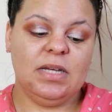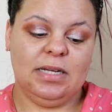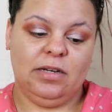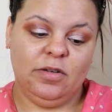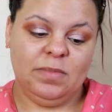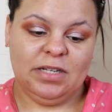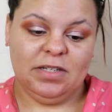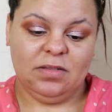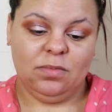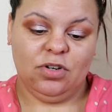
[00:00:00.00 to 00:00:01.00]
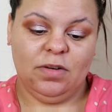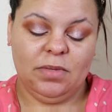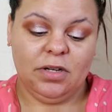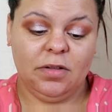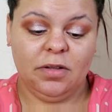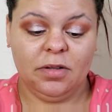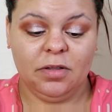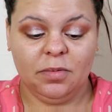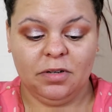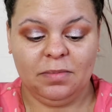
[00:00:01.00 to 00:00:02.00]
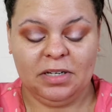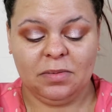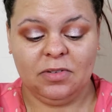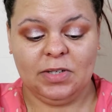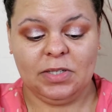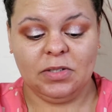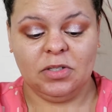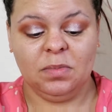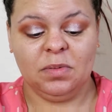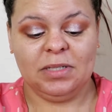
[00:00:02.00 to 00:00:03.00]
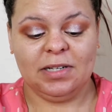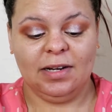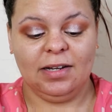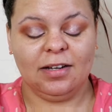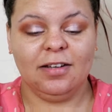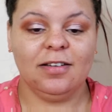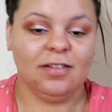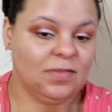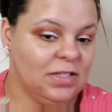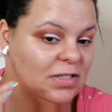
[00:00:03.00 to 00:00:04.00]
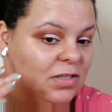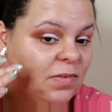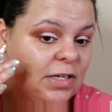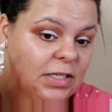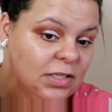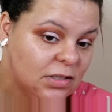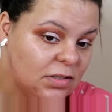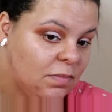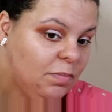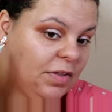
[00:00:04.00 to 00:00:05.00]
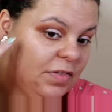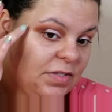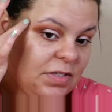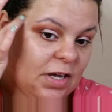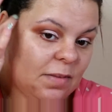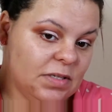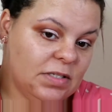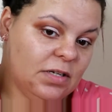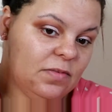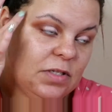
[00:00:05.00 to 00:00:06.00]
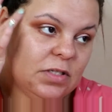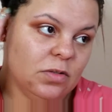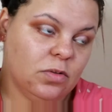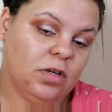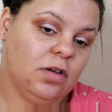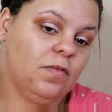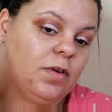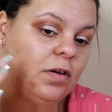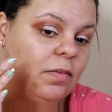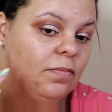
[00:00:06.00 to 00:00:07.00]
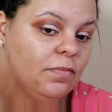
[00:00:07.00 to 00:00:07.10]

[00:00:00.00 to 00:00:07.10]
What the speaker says: Illuminizing primer, the one that makes my face look super metallic. I haven't used this for ages, but this time instead of using it all over,